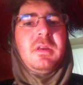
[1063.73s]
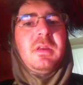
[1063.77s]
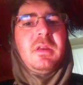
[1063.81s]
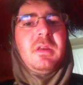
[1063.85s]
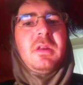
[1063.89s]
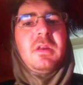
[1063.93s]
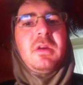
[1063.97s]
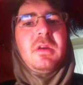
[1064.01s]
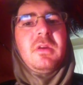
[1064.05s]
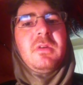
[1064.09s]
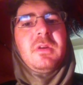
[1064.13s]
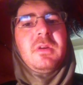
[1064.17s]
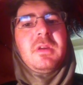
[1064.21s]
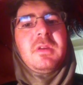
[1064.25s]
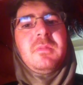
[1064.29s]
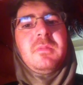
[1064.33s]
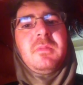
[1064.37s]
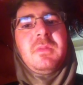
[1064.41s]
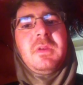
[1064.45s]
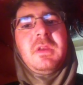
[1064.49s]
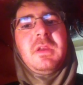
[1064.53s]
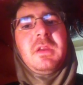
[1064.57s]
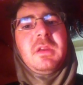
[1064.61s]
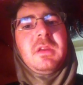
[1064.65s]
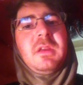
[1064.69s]
You know, it
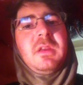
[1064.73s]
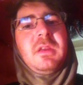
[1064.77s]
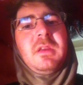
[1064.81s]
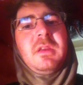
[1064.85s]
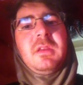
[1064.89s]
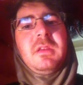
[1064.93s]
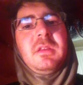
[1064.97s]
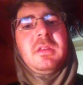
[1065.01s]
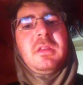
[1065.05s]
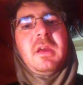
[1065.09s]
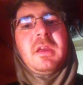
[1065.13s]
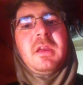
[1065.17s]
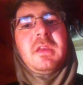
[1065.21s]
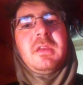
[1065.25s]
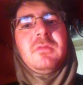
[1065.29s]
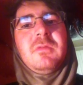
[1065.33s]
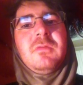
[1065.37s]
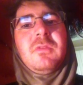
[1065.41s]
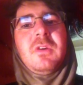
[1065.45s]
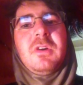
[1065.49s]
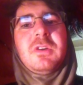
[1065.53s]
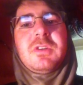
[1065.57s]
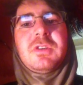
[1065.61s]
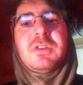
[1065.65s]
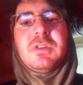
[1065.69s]
could be, like in
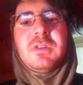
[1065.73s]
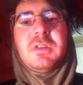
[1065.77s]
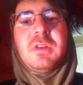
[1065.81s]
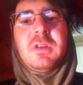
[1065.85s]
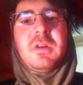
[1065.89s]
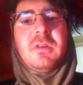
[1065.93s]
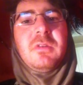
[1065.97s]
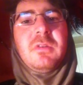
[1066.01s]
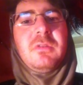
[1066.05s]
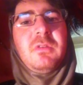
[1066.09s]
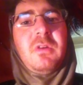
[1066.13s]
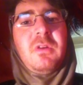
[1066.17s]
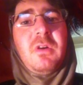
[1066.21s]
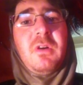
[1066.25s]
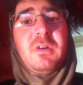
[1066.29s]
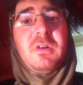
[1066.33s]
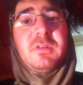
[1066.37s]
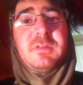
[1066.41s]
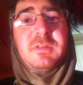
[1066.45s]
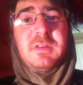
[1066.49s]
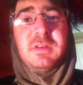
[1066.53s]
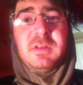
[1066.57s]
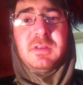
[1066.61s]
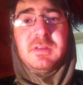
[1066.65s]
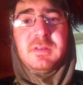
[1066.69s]
Russia, there are
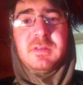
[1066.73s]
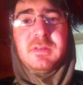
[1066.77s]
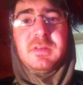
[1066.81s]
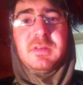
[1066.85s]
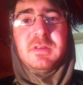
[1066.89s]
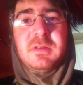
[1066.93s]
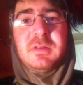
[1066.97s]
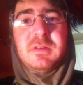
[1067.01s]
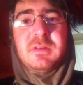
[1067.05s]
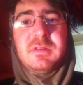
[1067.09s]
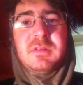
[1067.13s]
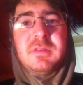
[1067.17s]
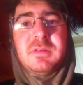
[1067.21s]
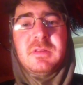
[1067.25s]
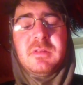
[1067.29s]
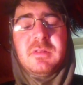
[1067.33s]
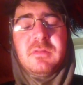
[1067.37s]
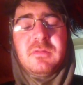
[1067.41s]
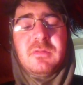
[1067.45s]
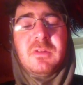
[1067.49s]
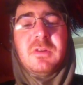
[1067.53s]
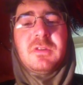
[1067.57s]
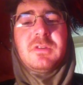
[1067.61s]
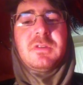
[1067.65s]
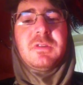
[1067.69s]
laws against this.
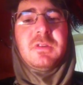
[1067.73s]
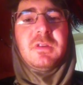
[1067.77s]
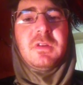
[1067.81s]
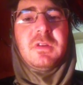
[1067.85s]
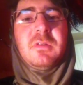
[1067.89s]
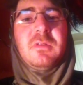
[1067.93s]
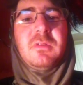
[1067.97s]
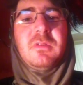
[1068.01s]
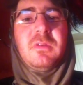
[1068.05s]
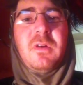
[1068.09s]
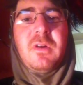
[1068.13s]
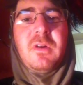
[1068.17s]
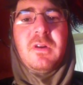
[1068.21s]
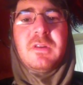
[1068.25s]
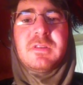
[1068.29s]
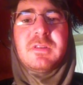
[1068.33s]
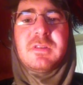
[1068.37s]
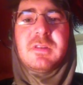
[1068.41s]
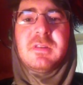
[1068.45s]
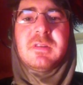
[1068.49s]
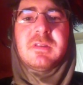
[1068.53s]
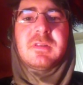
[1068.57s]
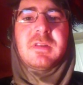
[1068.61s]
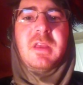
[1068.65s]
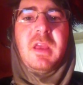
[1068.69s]
In Russia, there are laws
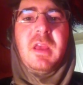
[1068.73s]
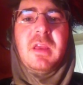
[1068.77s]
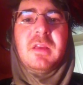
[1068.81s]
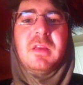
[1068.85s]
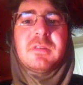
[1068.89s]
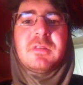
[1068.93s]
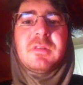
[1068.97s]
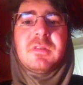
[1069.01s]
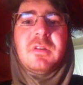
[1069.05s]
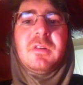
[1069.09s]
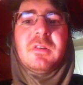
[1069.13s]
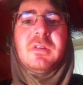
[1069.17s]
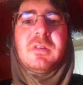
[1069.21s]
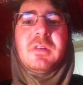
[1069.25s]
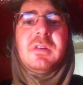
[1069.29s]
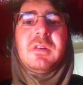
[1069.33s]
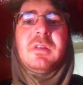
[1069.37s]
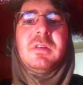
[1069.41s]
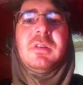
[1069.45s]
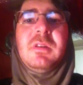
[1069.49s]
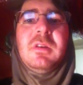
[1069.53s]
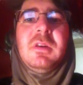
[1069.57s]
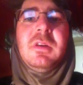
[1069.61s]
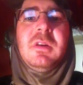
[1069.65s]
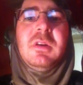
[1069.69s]
against gang
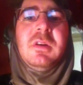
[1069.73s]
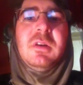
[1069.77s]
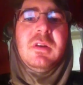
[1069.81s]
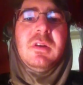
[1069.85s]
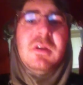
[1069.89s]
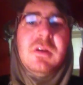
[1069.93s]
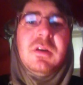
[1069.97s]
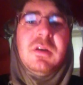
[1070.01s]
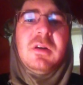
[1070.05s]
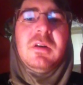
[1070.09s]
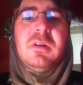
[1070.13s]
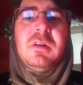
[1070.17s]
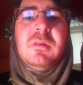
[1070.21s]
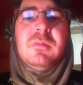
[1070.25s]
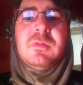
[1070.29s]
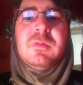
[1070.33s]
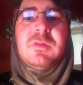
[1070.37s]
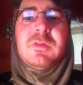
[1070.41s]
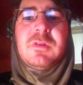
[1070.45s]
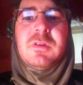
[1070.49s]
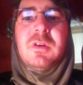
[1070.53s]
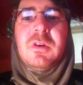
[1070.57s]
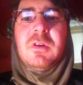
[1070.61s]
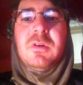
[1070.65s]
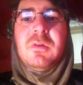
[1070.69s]
stalking.
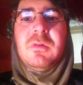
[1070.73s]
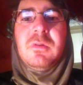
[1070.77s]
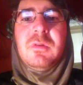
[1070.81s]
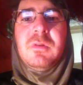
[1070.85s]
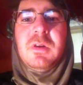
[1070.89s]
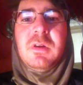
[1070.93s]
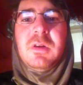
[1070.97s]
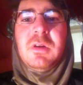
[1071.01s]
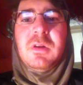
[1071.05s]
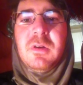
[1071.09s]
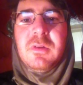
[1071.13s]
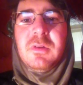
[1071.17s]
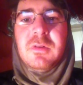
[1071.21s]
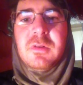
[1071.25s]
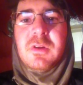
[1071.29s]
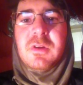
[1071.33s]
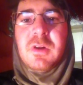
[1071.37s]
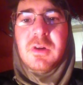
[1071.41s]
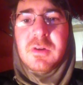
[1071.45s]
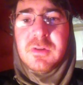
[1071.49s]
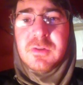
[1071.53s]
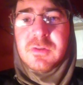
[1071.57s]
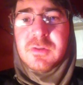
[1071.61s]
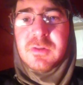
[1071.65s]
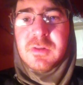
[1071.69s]
So in other
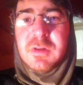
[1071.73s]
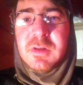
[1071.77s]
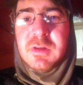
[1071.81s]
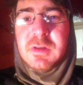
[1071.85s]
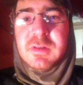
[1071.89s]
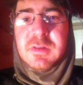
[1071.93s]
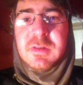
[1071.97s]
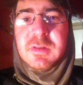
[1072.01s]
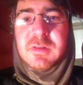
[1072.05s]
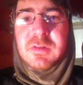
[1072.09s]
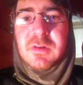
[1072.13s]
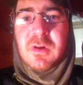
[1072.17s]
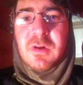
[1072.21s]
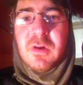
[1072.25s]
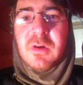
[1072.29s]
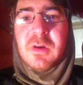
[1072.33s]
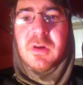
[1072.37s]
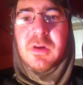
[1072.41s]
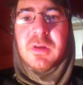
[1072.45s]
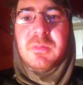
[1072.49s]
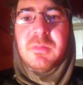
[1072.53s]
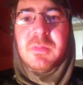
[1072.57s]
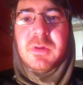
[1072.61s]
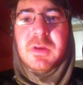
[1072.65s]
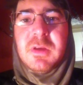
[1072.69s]
countries, it's
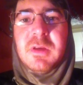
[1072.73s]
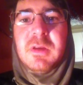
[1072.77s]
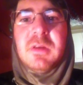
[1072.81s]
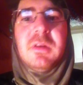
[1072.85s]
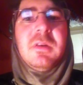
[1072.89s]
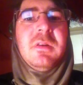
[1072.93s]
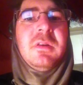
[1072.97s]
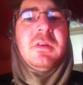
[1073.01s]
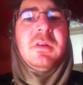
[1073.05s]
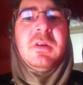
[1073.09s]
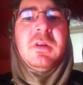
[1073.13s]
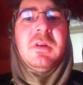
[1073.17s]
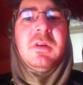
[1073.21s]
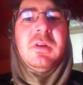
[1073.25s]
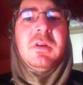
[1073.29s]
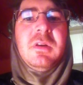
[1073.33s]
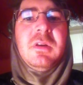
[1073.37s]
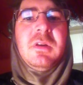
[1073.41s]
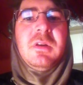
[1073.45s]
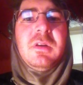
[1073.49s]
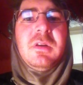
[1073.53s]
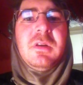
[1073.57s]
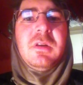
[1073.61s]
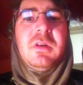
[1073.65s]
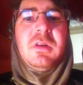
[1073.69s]
already been,
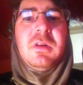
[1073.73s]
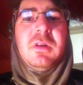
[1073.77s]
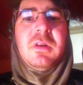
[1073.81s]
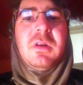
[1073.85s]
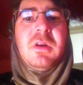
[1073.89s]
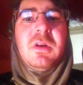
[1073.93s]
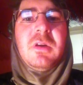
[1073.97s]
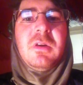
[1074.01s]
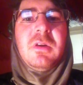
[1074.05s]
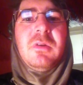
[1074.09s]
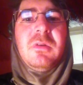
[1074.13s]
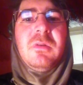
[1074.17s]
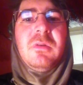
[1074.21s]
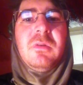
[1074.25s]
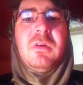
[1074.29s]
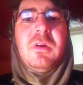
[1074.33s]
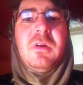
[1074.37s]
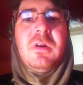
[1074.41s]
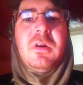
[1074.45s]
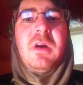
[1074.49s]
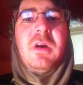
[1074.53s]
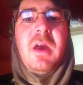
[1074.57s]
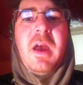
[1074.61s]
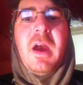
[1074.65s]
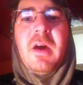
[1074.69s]
you know,
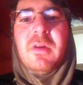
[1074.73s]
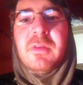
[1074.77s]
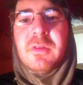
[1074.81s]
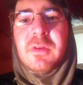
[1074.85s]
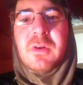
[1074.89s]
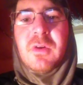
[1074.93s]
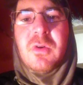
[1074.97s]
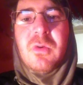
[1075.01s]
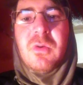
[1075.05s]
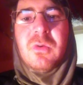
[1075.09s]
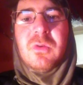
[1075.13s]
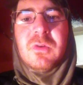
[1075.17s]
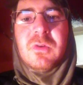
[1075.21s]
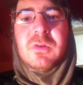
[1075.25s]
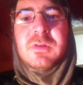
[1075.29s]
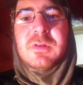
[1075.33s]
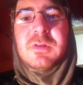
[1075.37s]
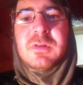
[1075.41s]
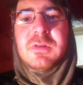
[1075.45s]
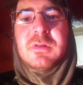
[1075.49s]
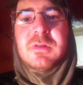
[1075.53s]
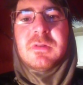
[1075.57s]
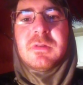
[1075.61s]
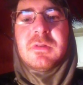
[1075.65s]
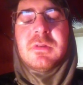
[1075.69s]
out in the
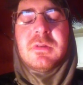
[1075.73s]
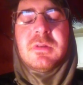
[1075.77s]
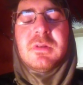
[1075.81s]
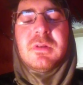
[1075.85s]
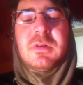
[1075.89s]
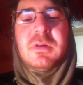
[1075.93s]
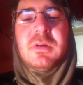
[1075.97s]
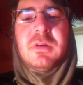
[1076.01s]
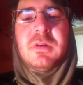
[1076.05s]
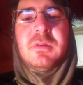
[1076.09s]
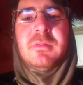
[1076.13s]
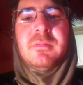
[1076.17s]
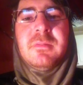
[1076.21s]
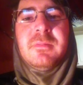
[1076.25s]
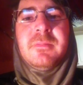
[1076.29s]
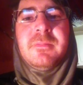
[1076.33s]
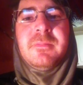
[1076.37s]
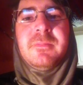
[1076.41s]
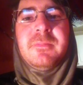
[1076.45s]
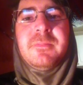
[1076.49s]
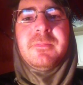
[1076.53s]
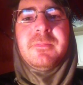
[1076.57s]
courts. But